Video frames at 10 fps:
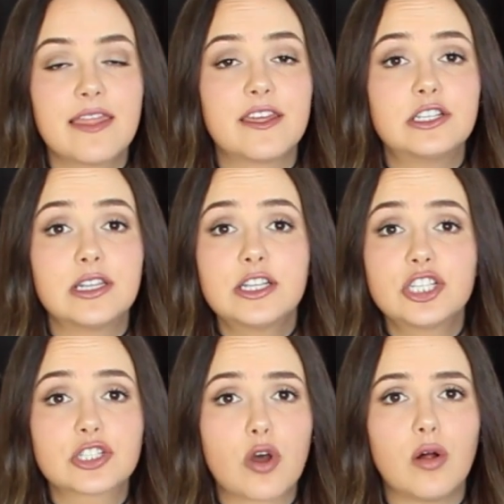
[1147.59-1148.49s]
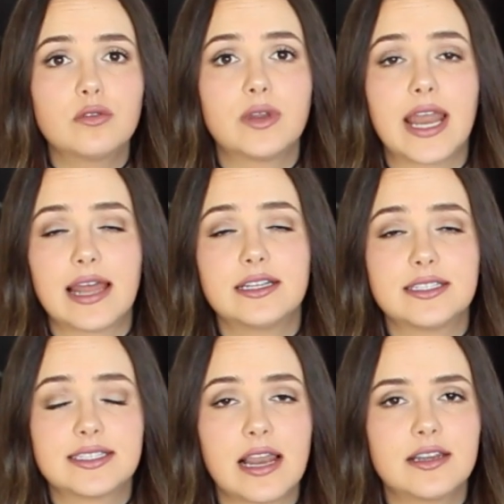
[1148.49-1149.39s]
They're delicious cold when added
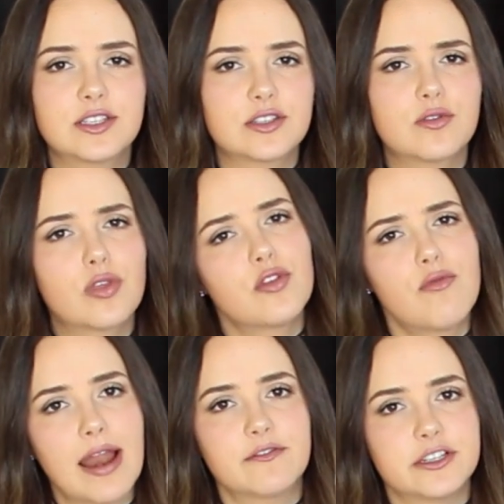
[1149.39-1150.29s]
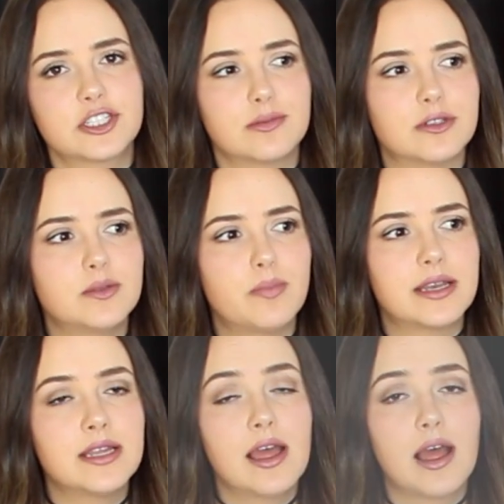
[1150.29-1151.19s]
to salads, the right vegetables,
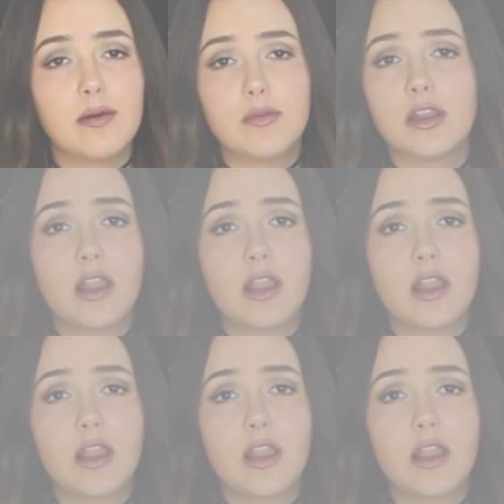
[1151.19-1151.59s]
but a